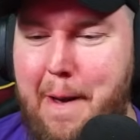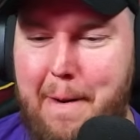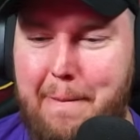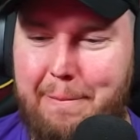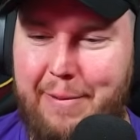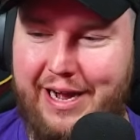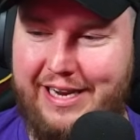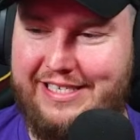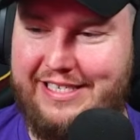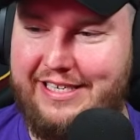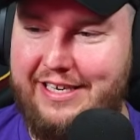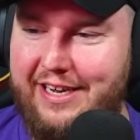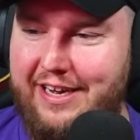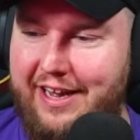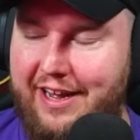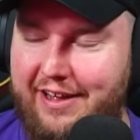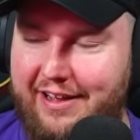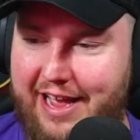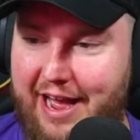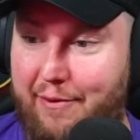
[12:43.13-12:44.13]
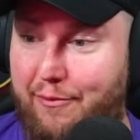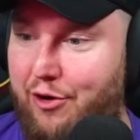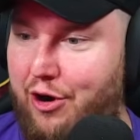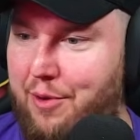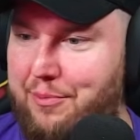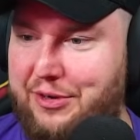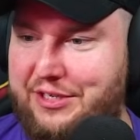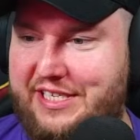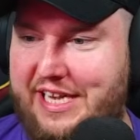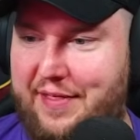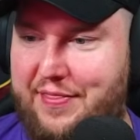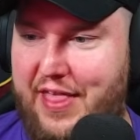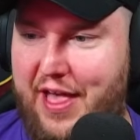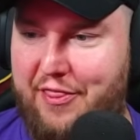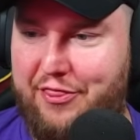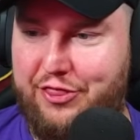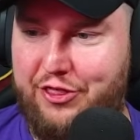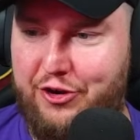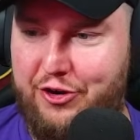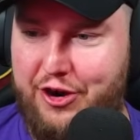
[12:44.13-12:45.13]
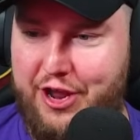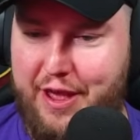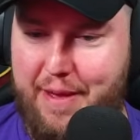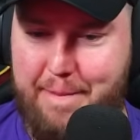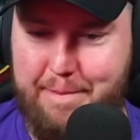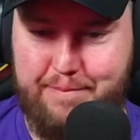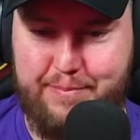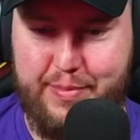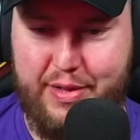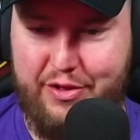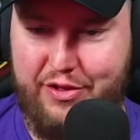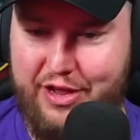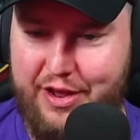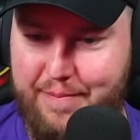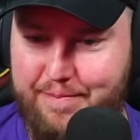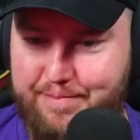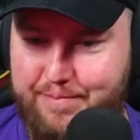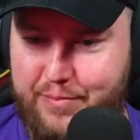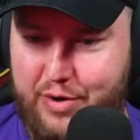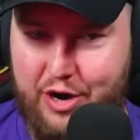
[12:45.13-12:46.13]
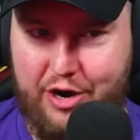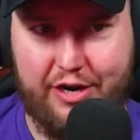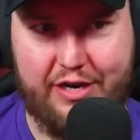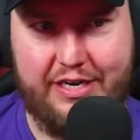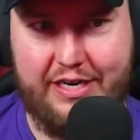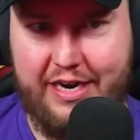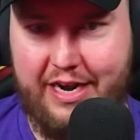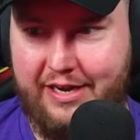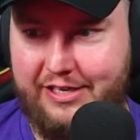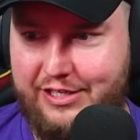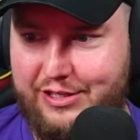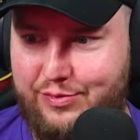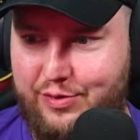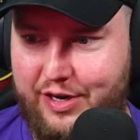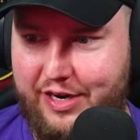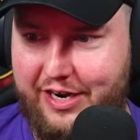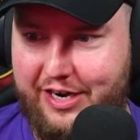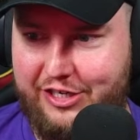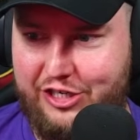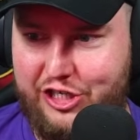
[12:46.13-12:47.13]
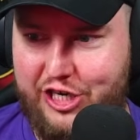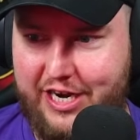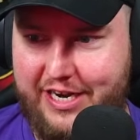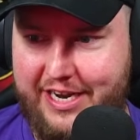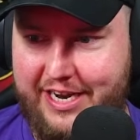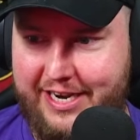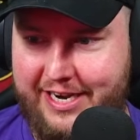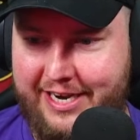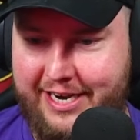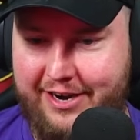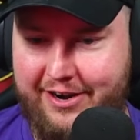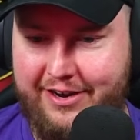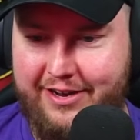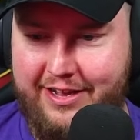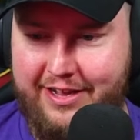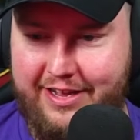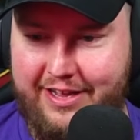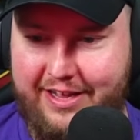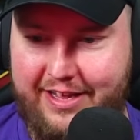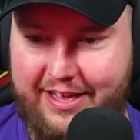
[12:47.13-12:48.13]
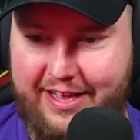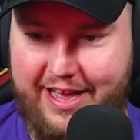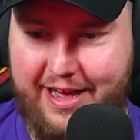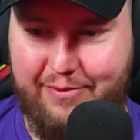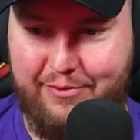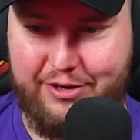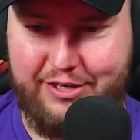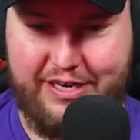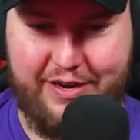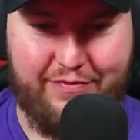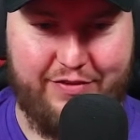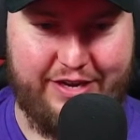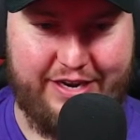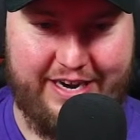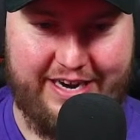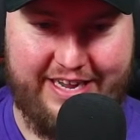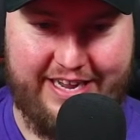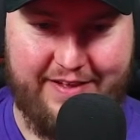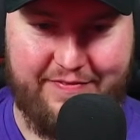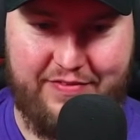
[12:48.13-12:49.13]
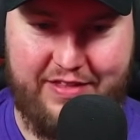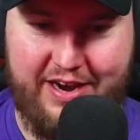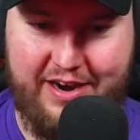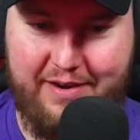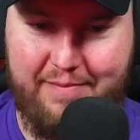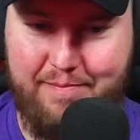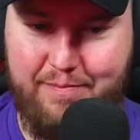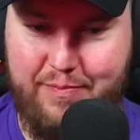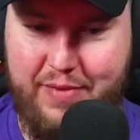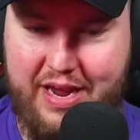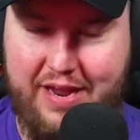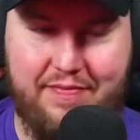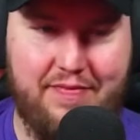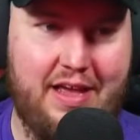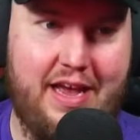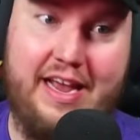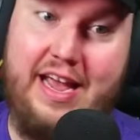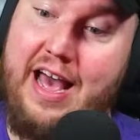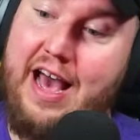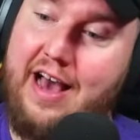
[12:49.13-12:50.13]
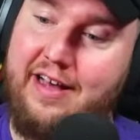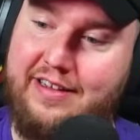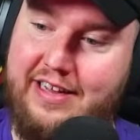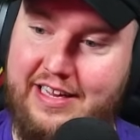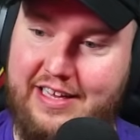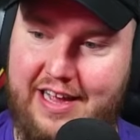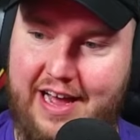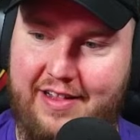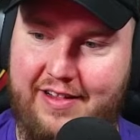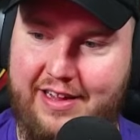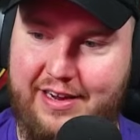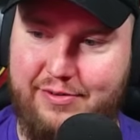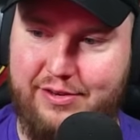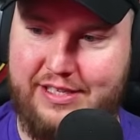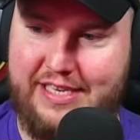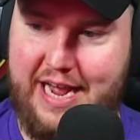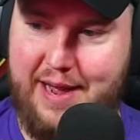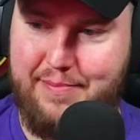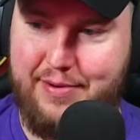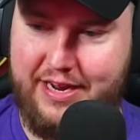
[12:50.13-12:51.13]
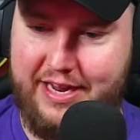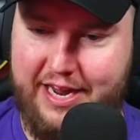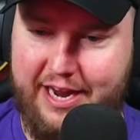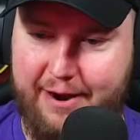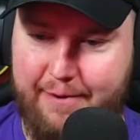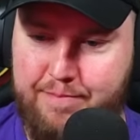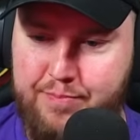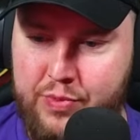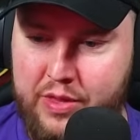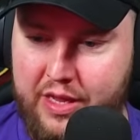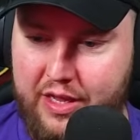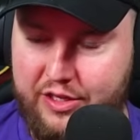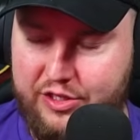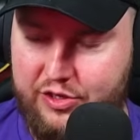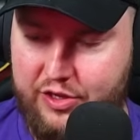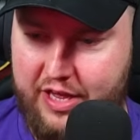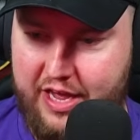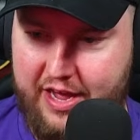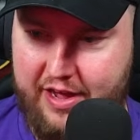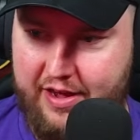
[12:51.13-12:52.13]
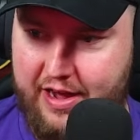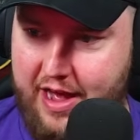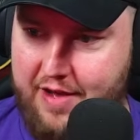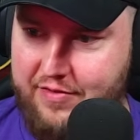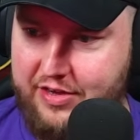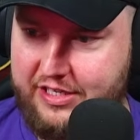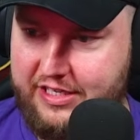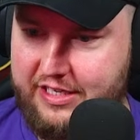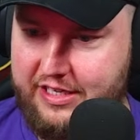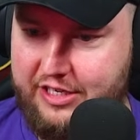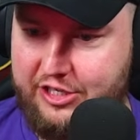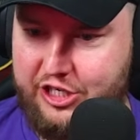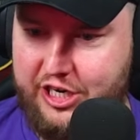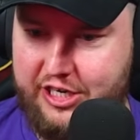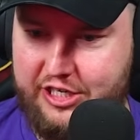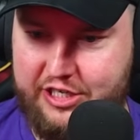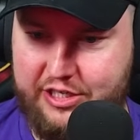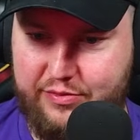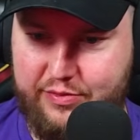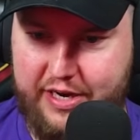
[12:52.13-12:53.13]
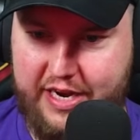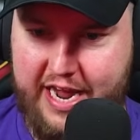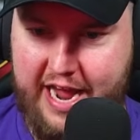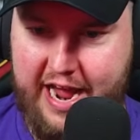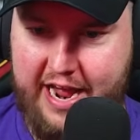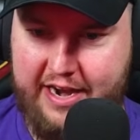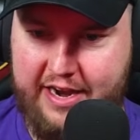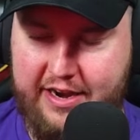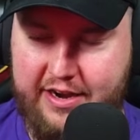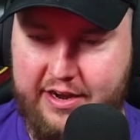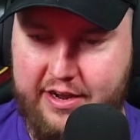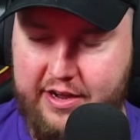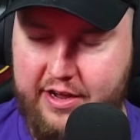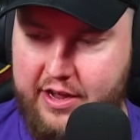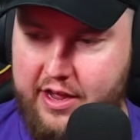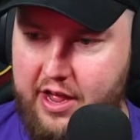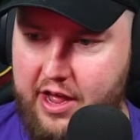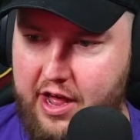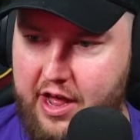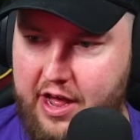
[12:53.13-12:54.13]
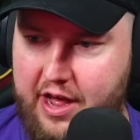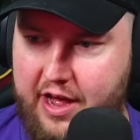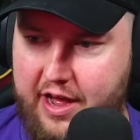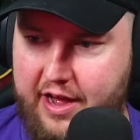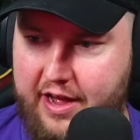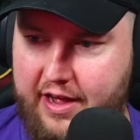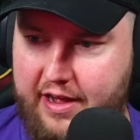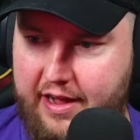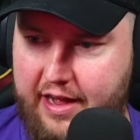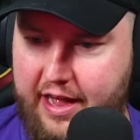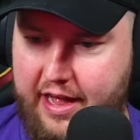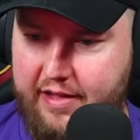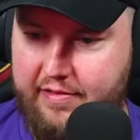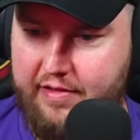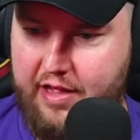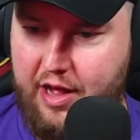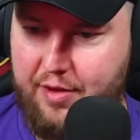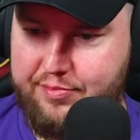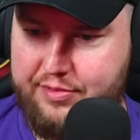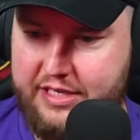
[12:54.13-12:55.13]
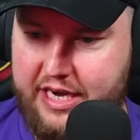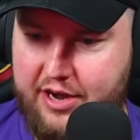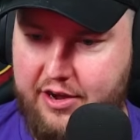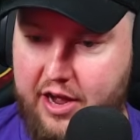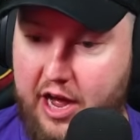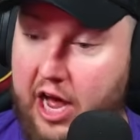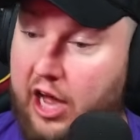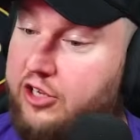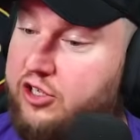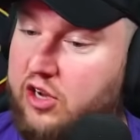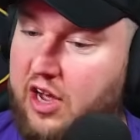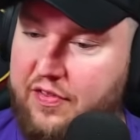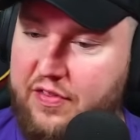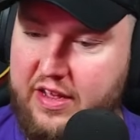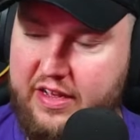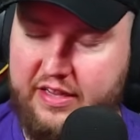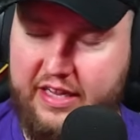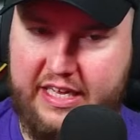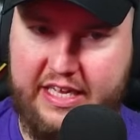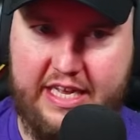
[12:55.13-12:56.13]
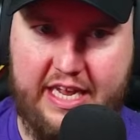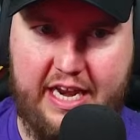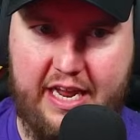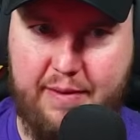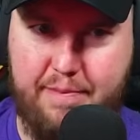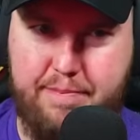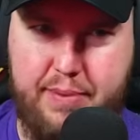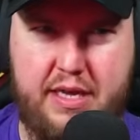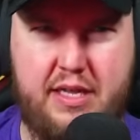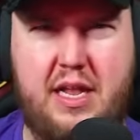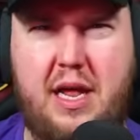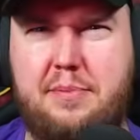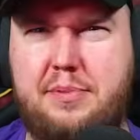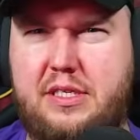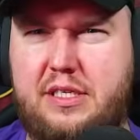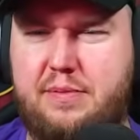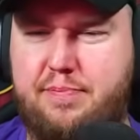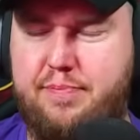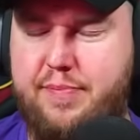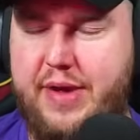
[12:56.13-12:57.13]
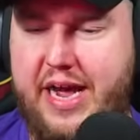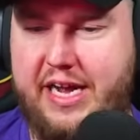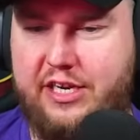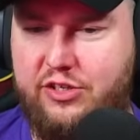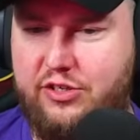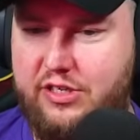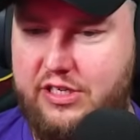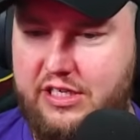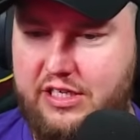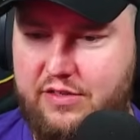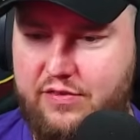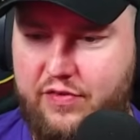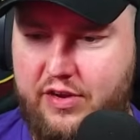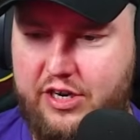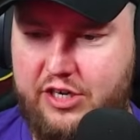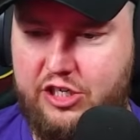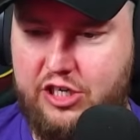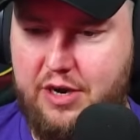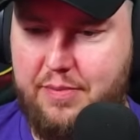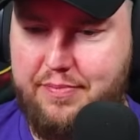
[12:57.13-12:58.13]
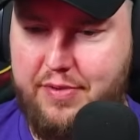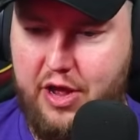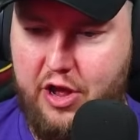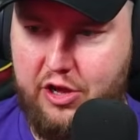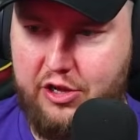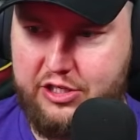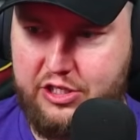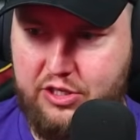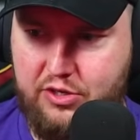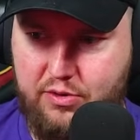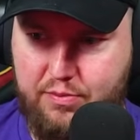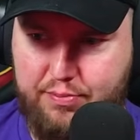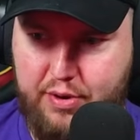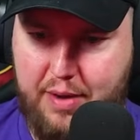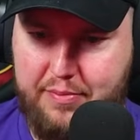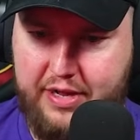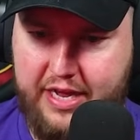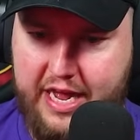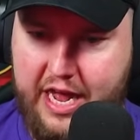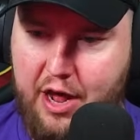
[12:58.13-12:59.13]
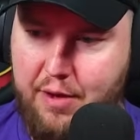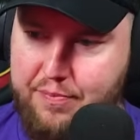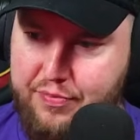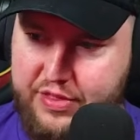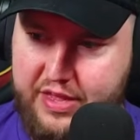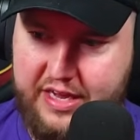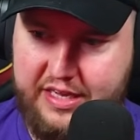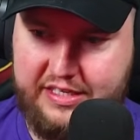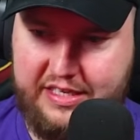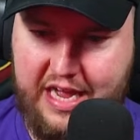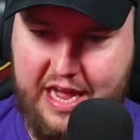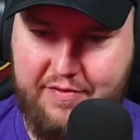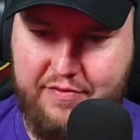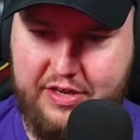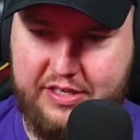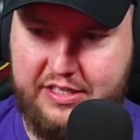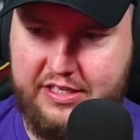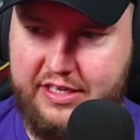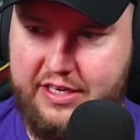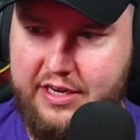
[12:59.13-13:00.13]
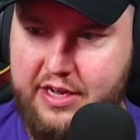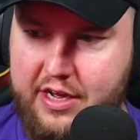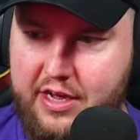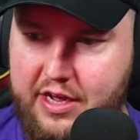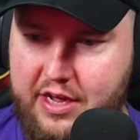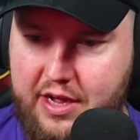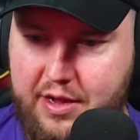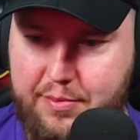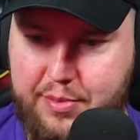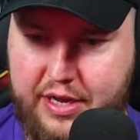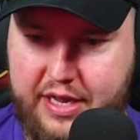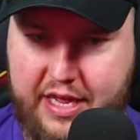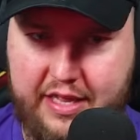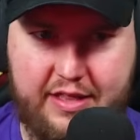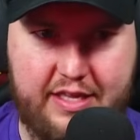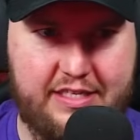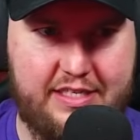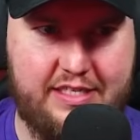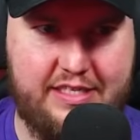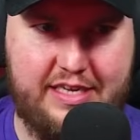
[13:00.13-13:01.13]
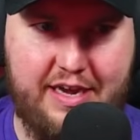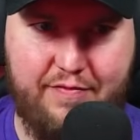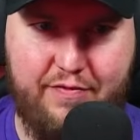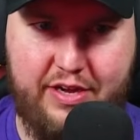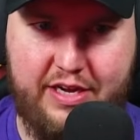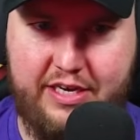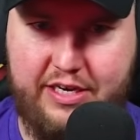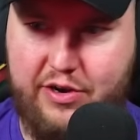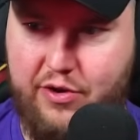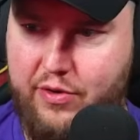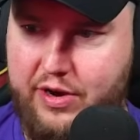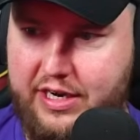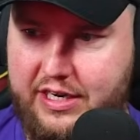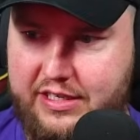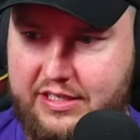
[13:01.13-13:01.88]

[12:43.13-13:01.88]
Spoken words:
But yeah, we're almost at that 30 million mark. I just wanted to check in here. Yeah, we're definitely gonna get there, man. Yeah, I like what's happening here. So yeah, obviously the changes we added helped out. Also, I think like getting Pelops masteries finished up also probably helped things, obviously. But yeah, this is definitely going